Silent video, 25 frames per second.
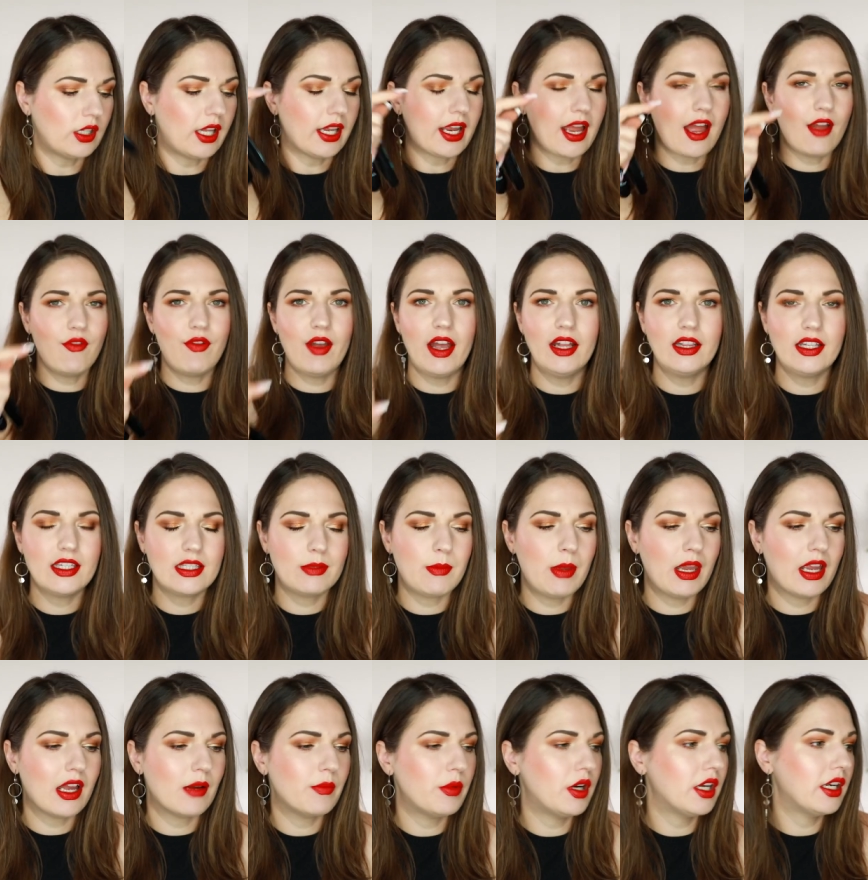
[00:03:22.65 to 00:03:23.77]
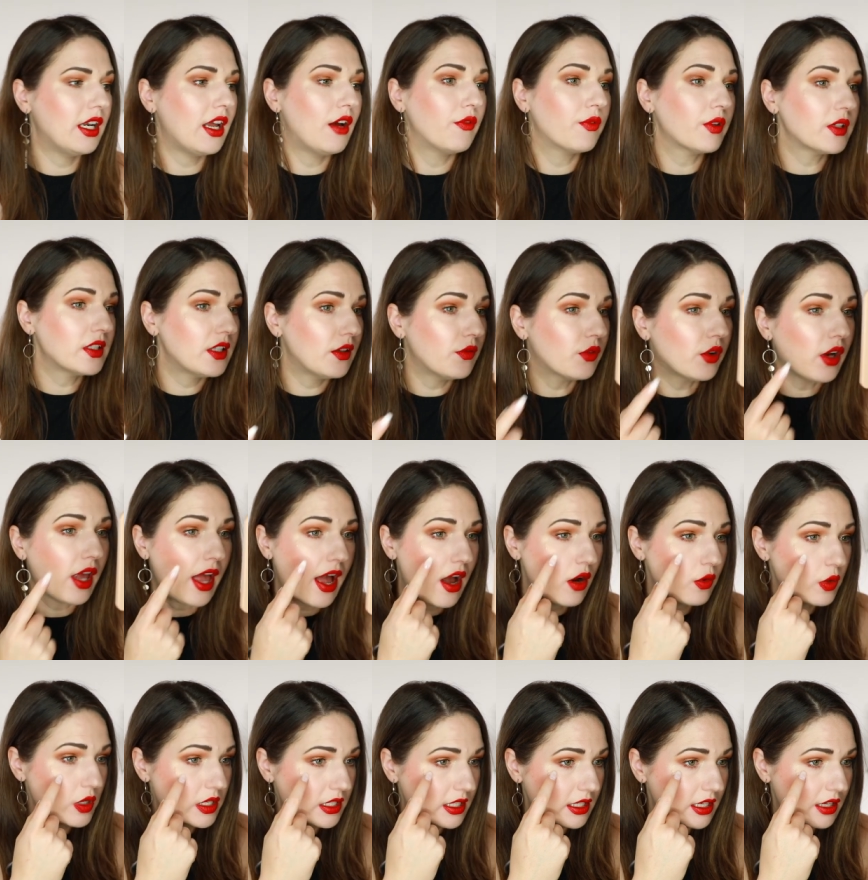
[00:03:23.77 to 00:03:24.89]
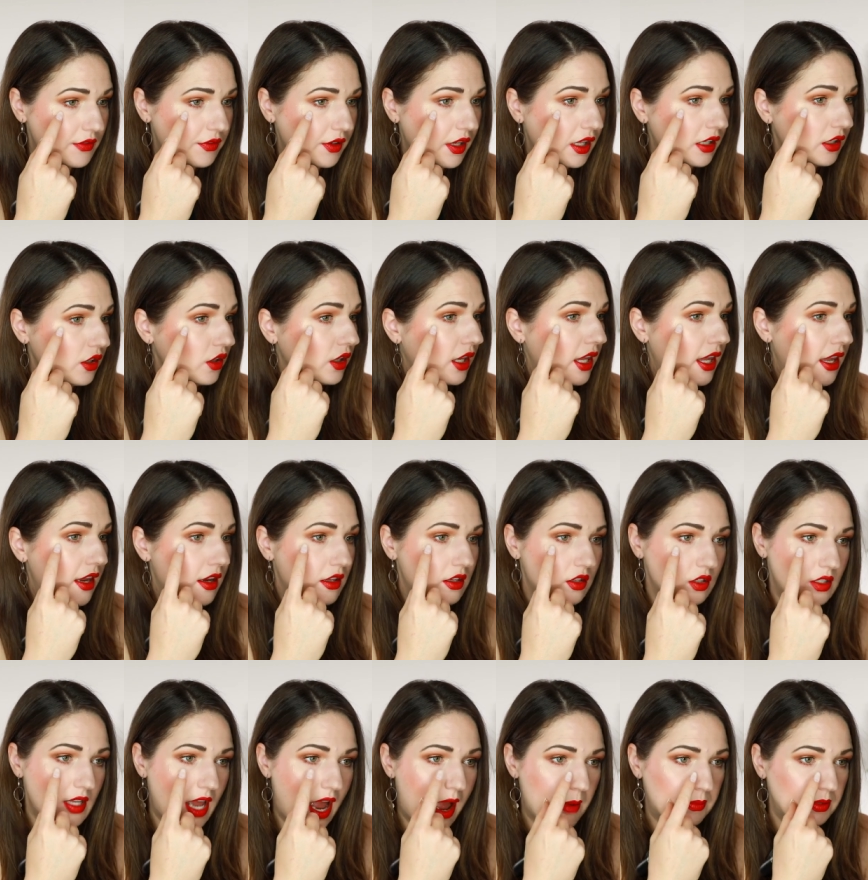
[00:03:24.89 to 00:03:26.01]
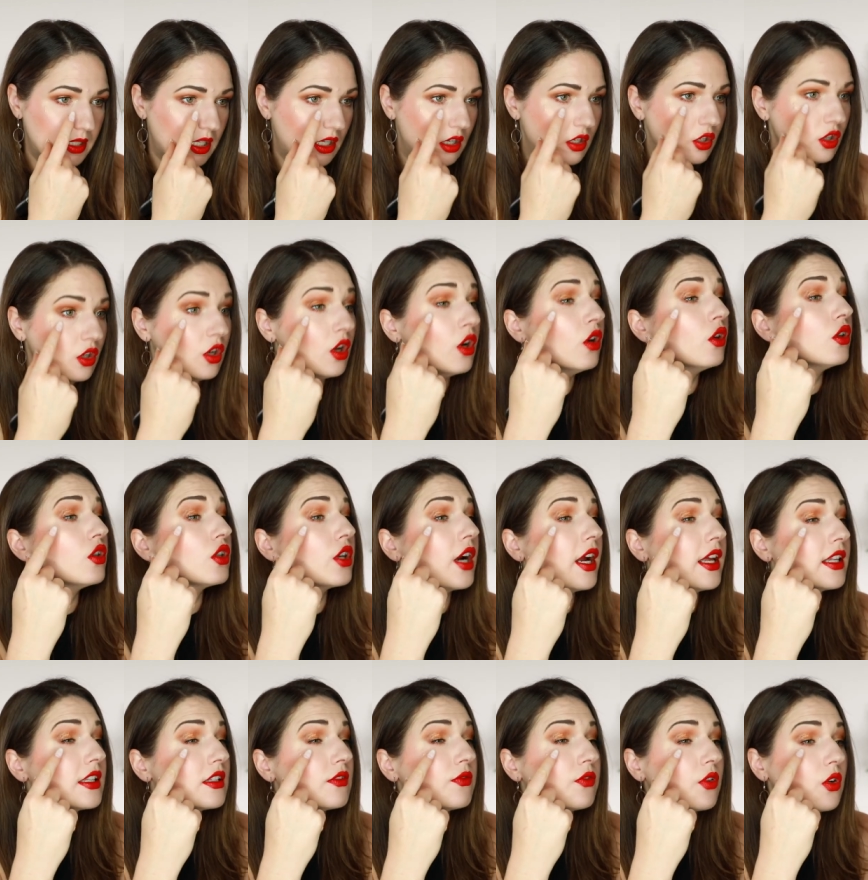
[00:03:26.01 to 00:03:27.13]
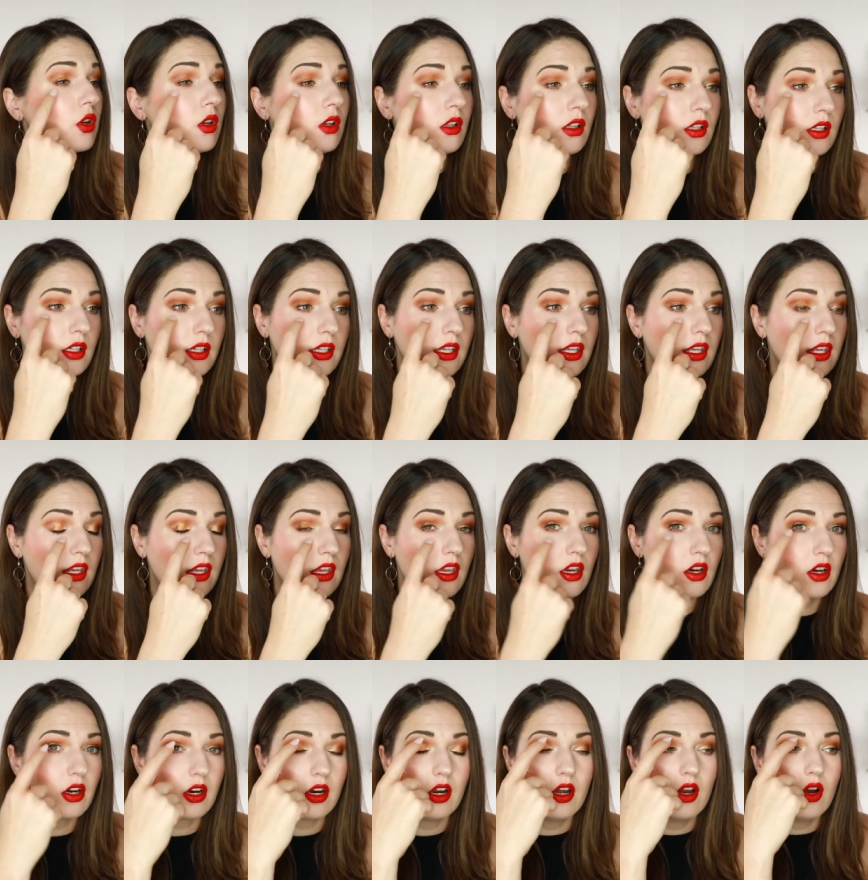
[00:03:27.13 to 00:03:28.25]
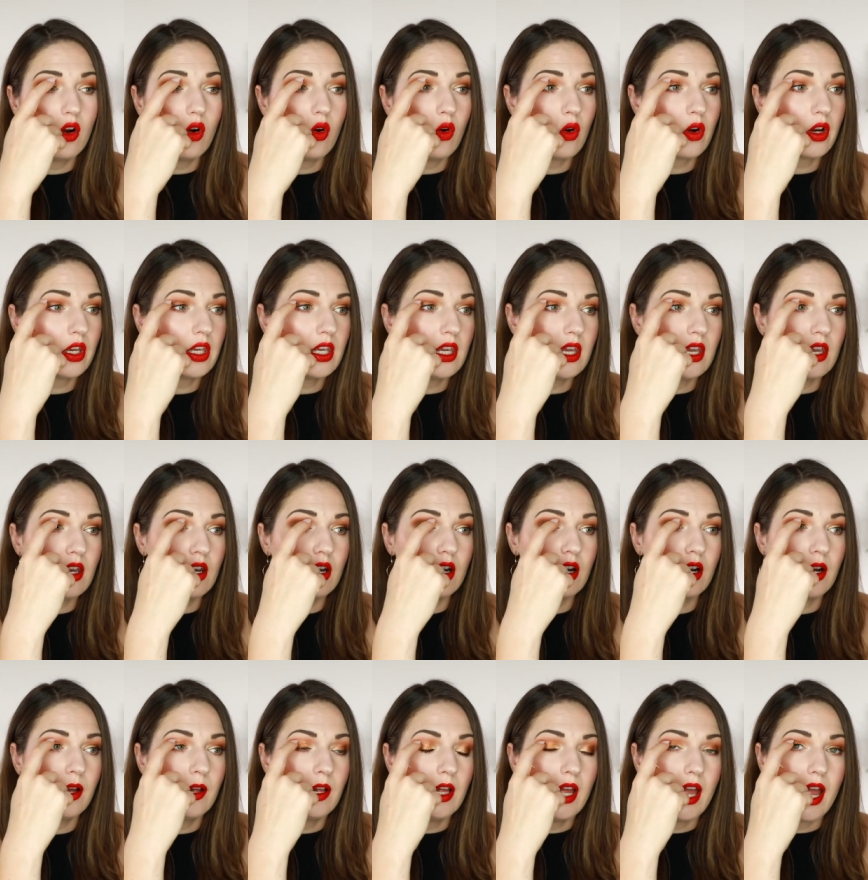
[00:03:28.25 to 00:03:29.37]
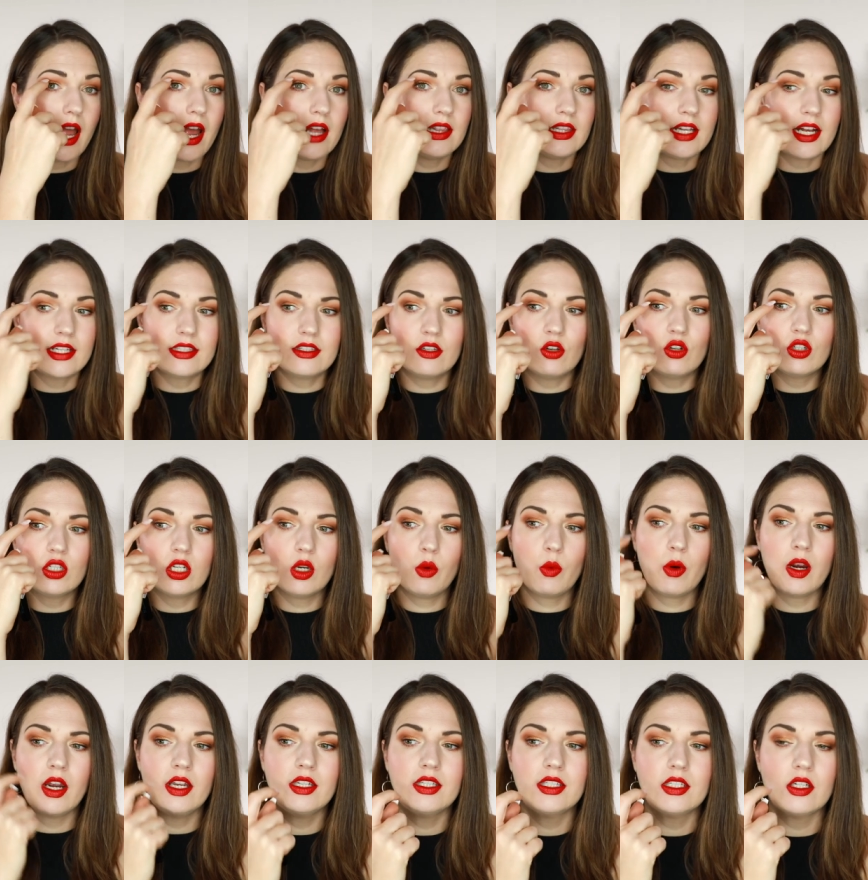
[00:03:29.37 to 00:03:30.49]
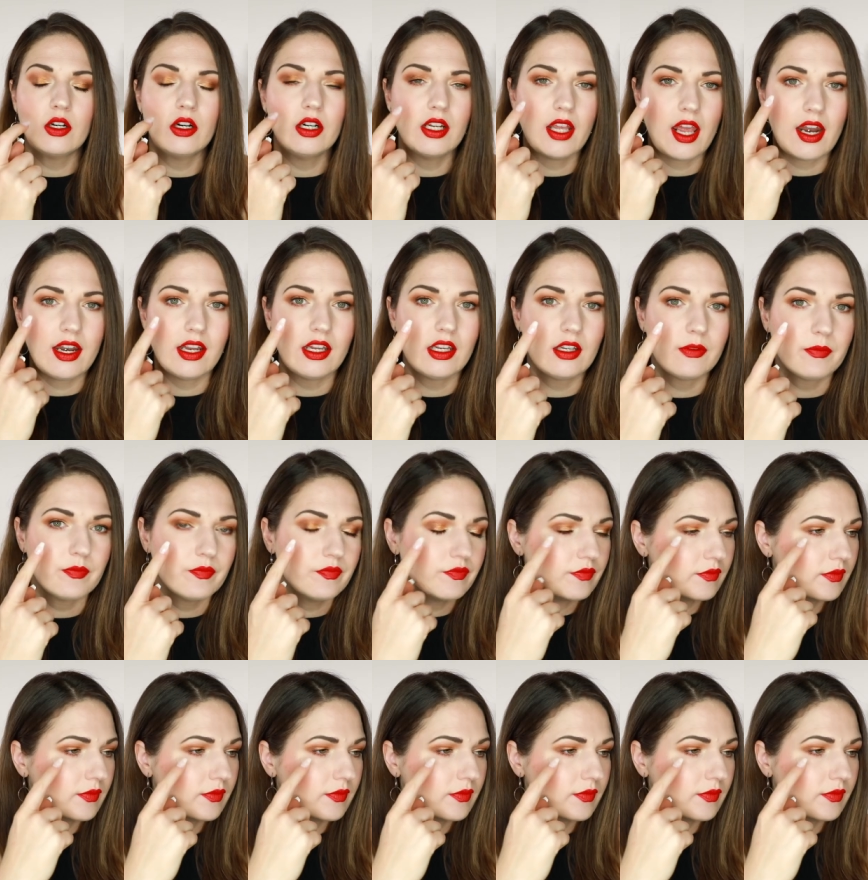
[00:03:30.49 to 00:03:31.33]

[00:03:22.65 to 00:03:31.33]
Like I've had this makeup on now for several hours, and if I look here, there's absolutely no transferal here or here, and that's usually where I start getting